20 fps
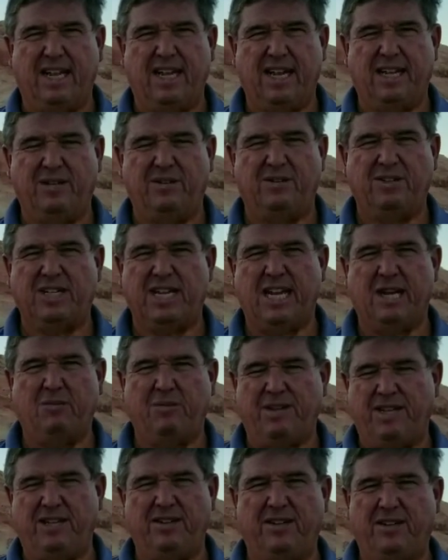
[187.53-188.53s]
And those came
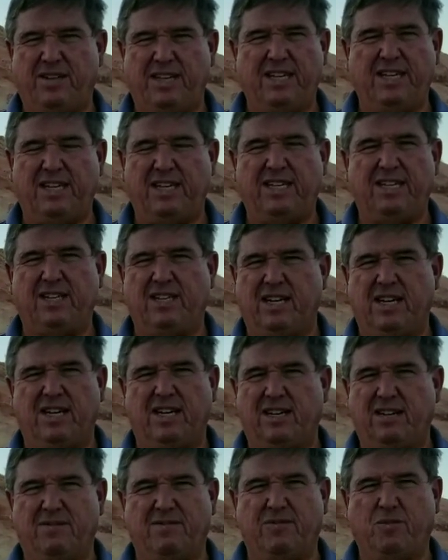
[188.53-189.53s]
with either the
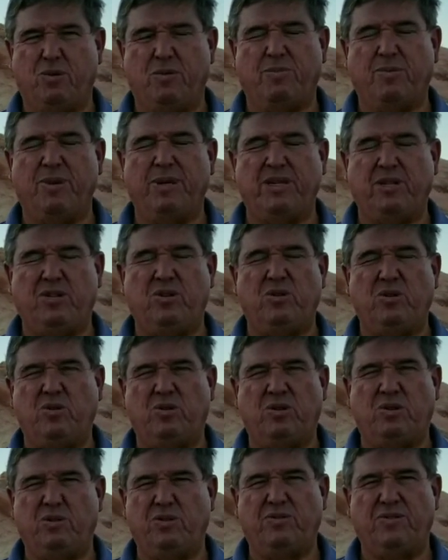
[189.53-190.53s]
4.2
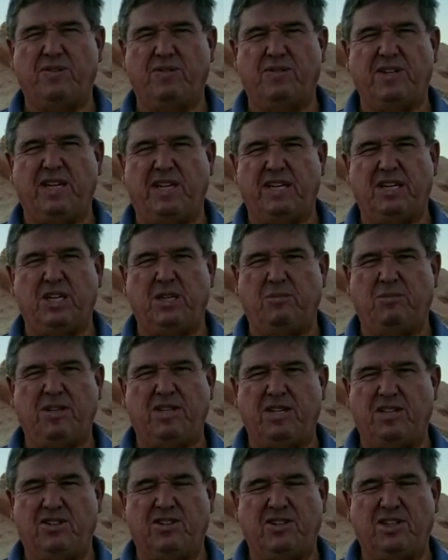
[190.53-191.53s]
or 258
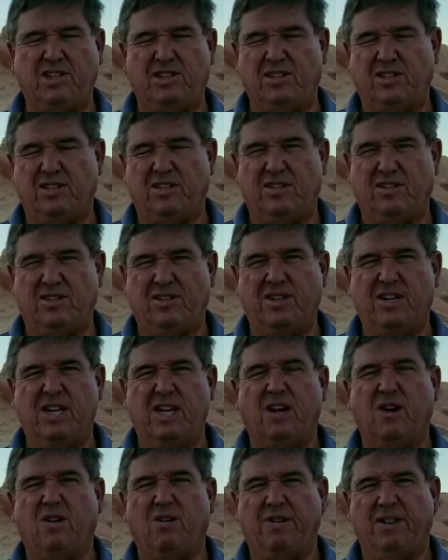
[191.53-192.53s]
cubic inch 6-cylinder,
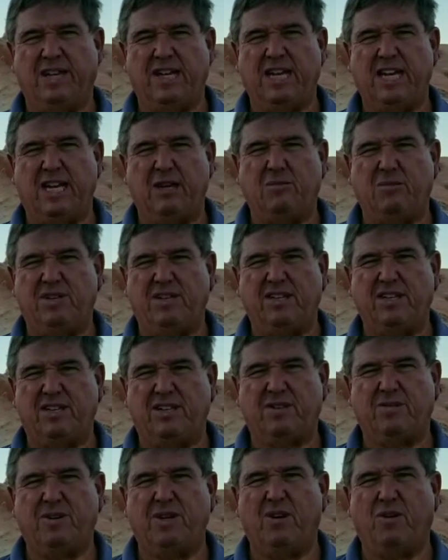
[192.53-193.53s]
or they came with the
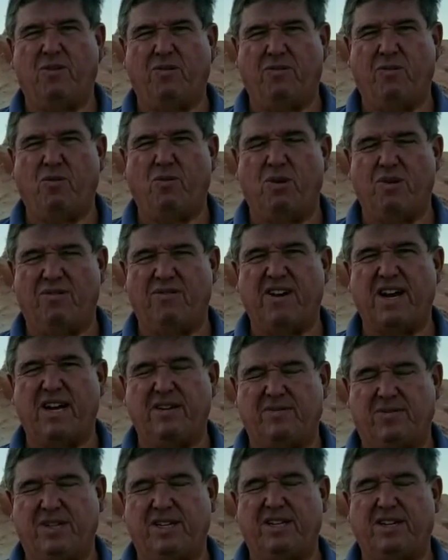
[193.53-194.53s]
304
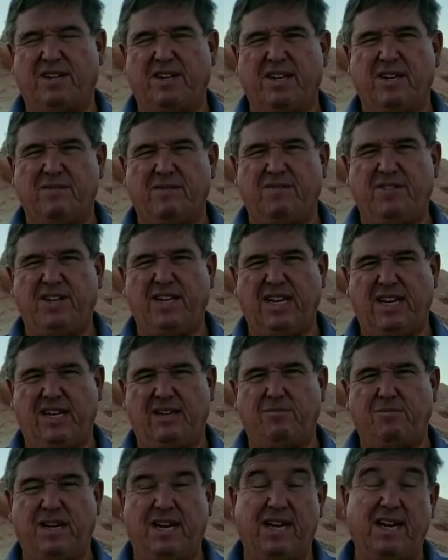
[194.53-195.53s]
5-liter
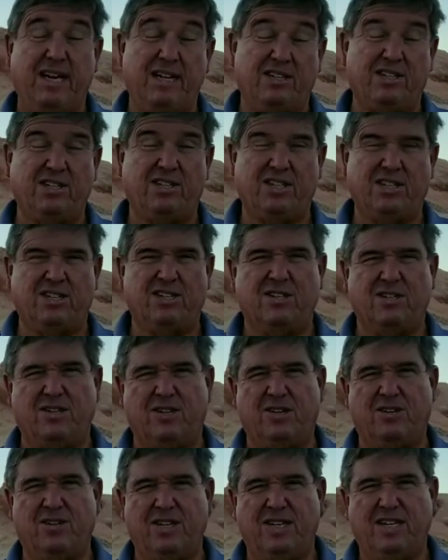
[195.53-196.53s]
V8. Mine has a
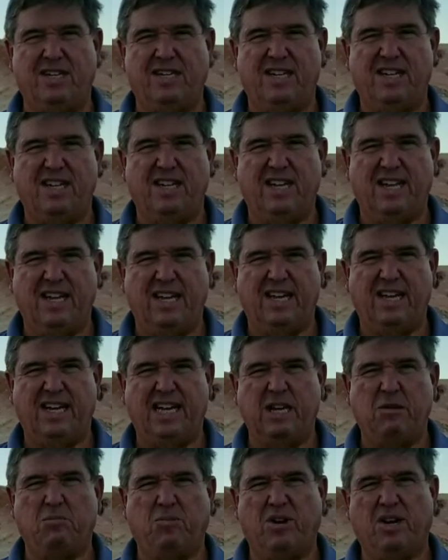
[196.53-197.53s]
6-cylinder in it, and
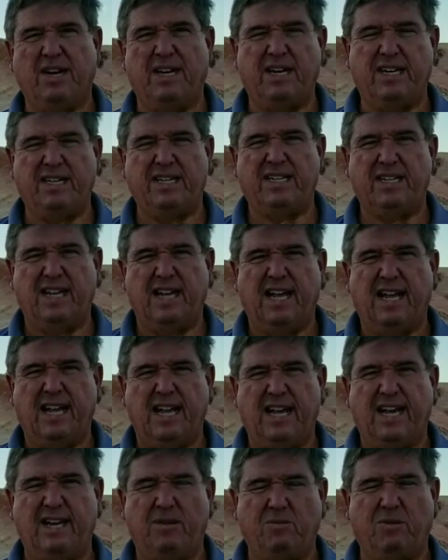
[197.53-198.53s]
I bought it
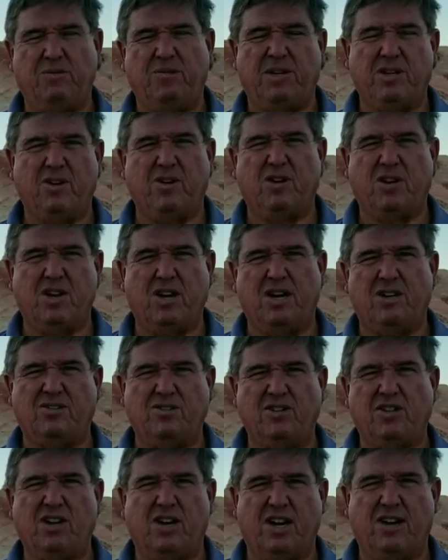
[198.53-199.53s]
at what we call Cars
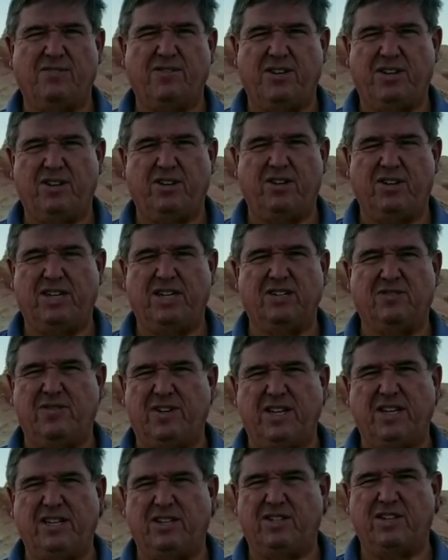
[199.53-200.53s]
and Coffee here in Las
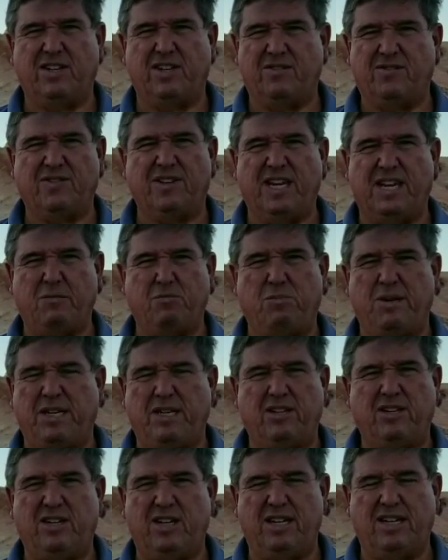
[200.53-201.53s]
Vegas on a
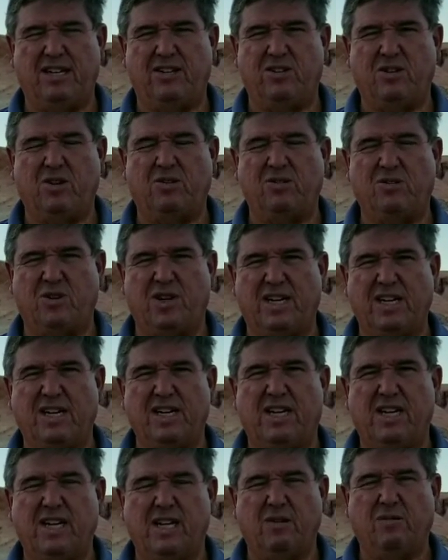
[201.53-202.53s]
flatbed tow truck
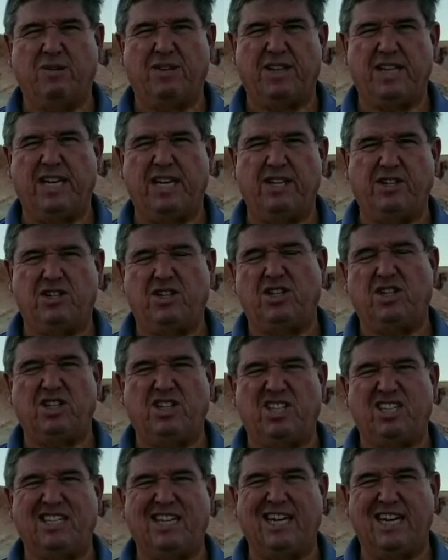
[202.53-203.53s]
with the engine
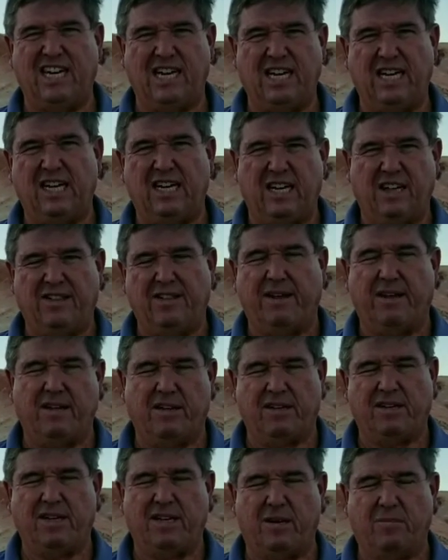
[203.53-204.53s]
just sitting in it, nothing
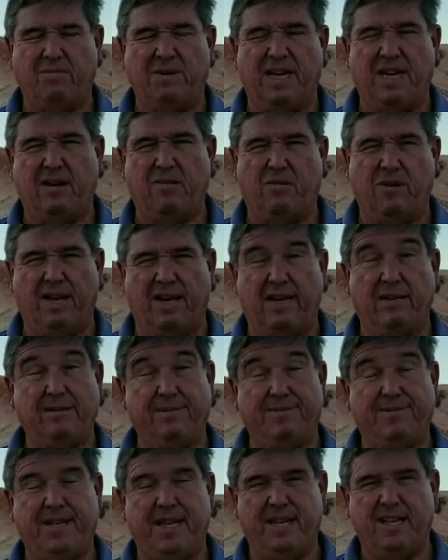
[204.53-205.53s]
hooked up, not running.
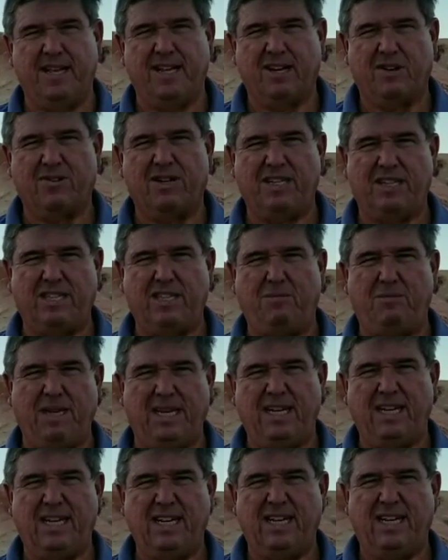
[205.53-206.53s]
Crazy
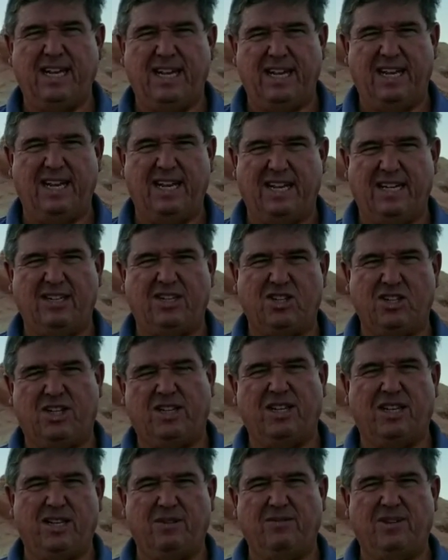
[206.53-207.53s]
me. And as Jay
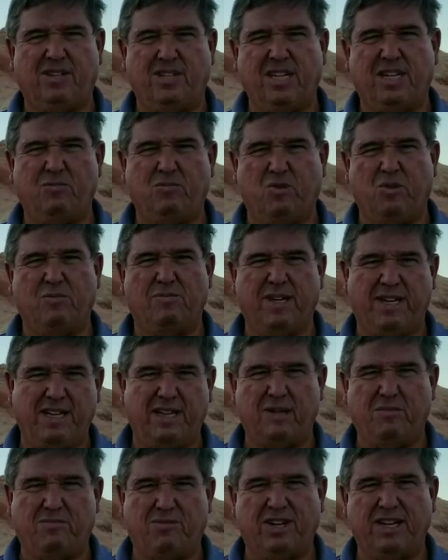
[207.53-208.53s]
Leno would say, more money
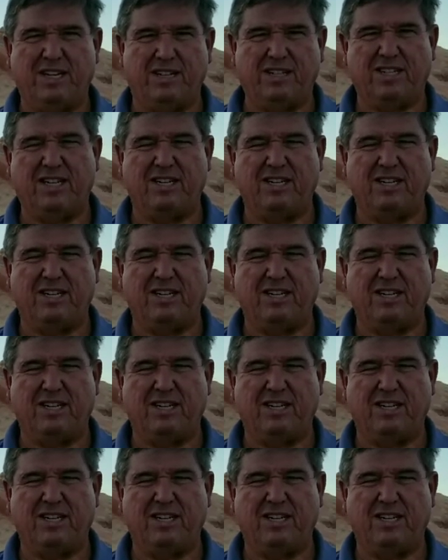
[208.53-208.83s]
than brains.